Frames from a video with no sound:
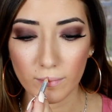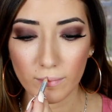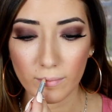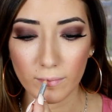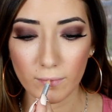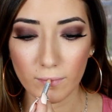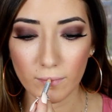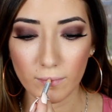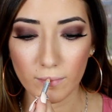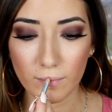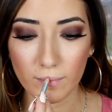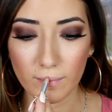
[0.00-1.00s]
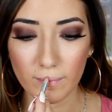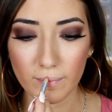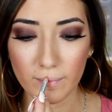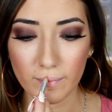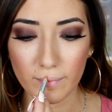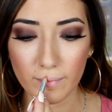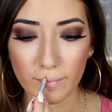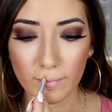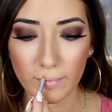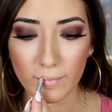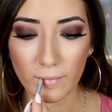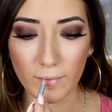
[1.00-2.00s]

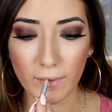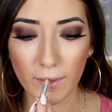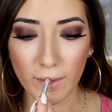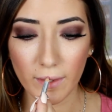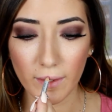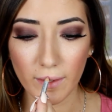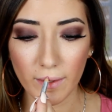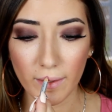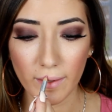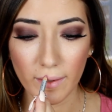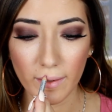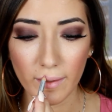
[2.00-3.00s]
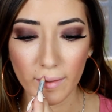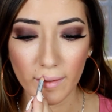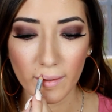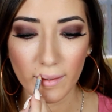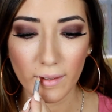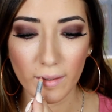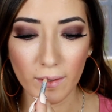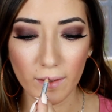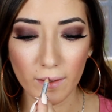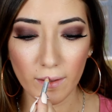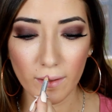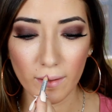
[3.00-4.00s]

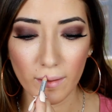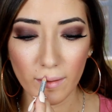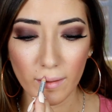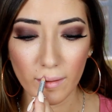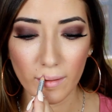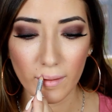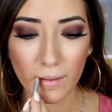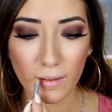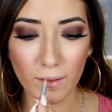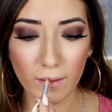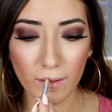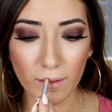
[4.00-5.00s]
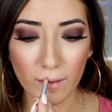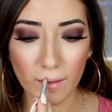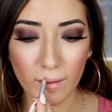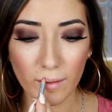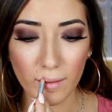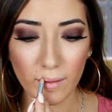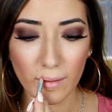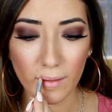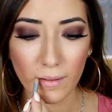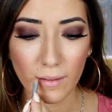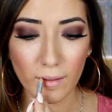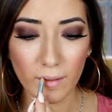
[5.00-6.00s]

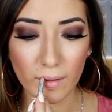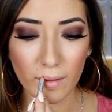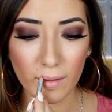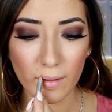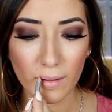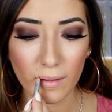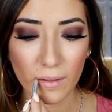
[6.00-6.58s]
Nobody speaks.